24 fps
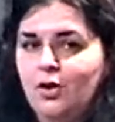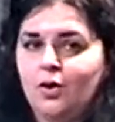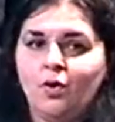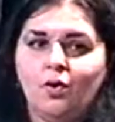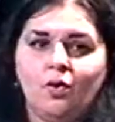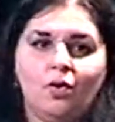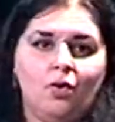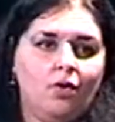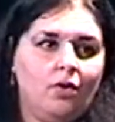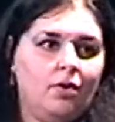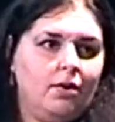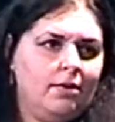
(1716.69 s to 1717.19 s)

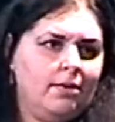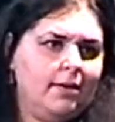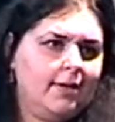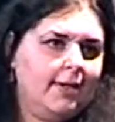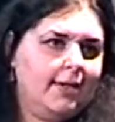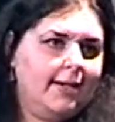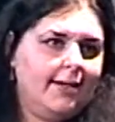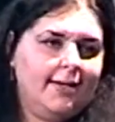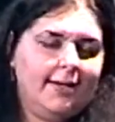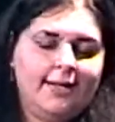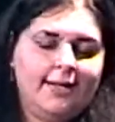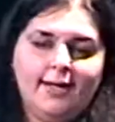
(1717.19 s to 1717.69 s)

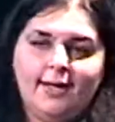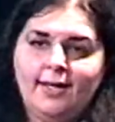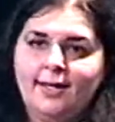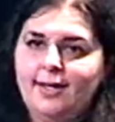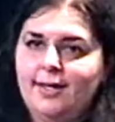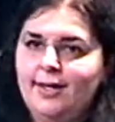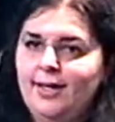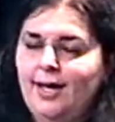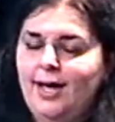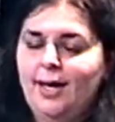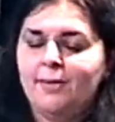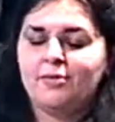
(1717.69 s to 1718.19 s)
or
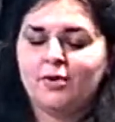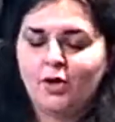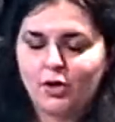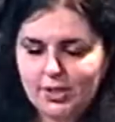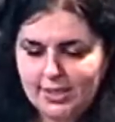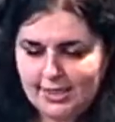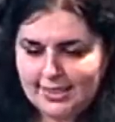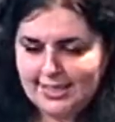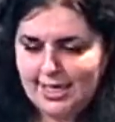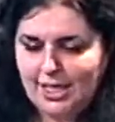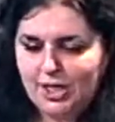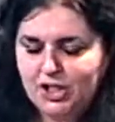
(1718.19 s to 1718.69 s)
I'm
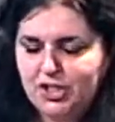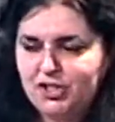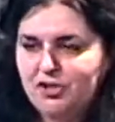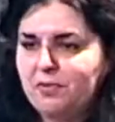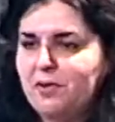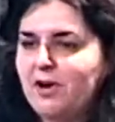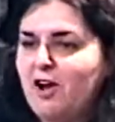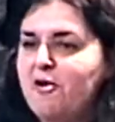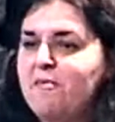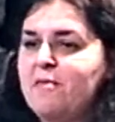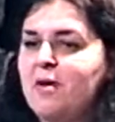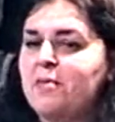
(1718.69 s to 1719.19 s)
not exactly sure,
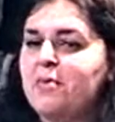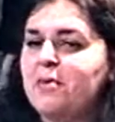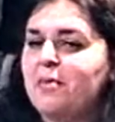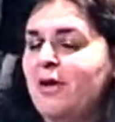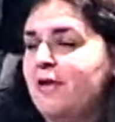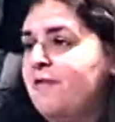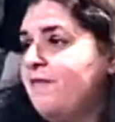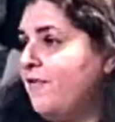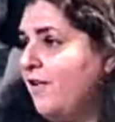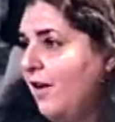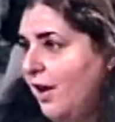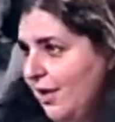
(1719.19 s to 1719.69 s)
but I remember
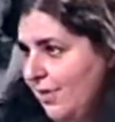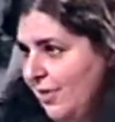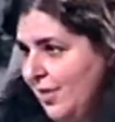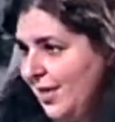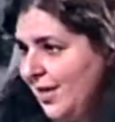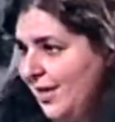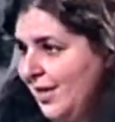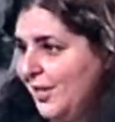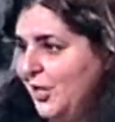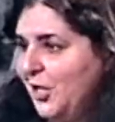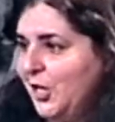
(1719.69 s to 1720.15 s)
my father,